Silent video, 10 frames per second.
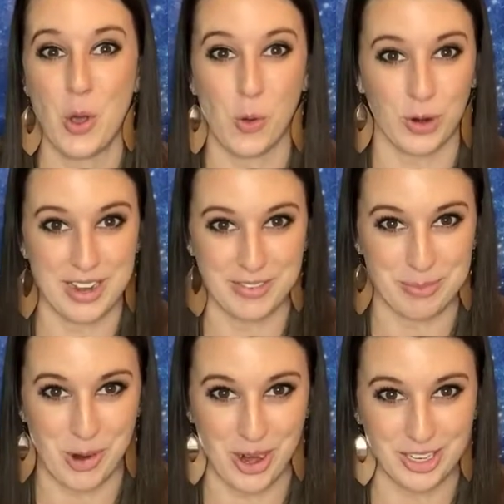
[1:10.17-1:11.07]
or even
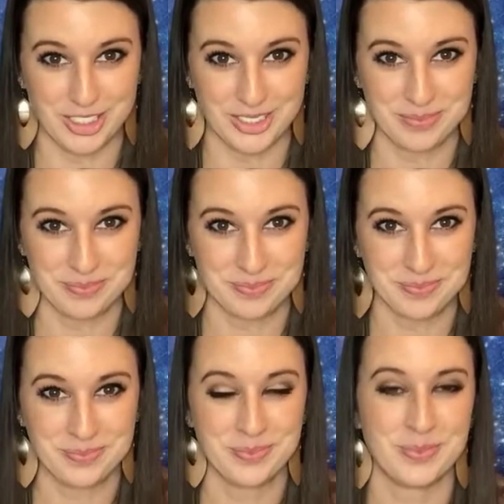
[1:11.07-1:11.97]
Mars.
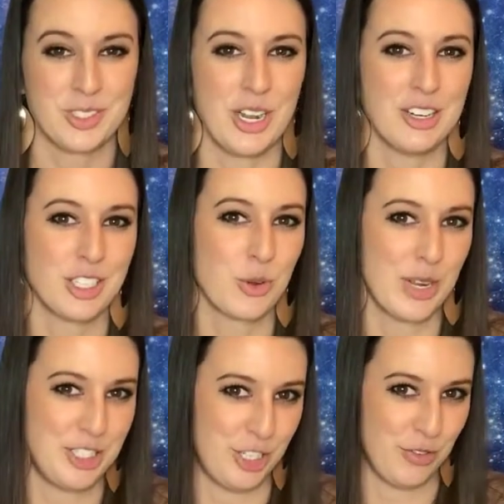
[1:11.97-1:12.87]
So here's a
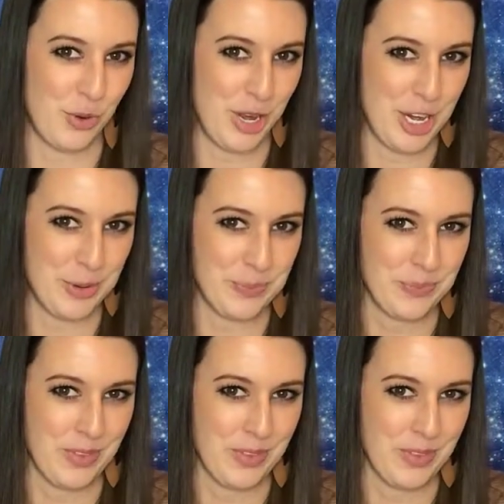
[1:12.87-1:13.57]
question for you.